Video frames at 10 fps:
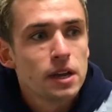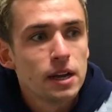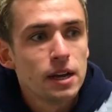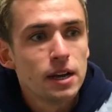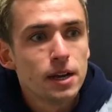
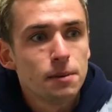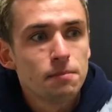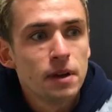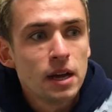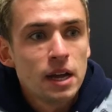
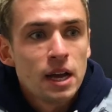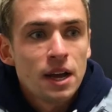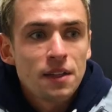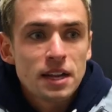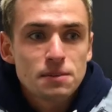
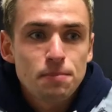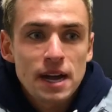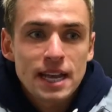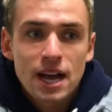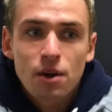Then it's
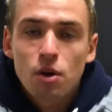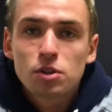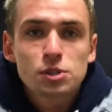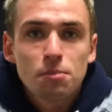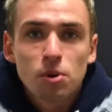back out
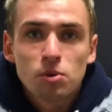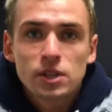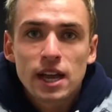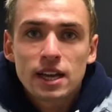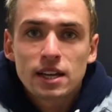onto pool
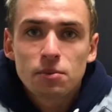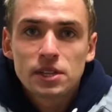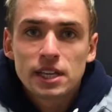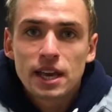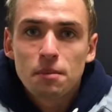deck
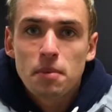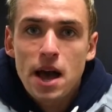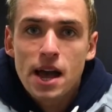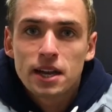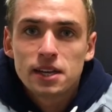with the kit
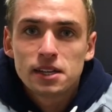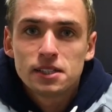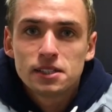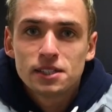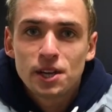bag
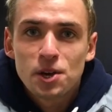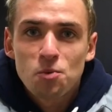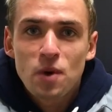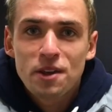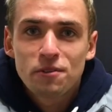and
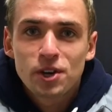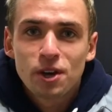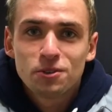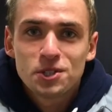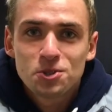wait for
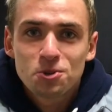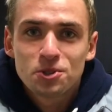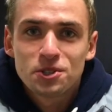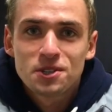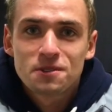coach's orders.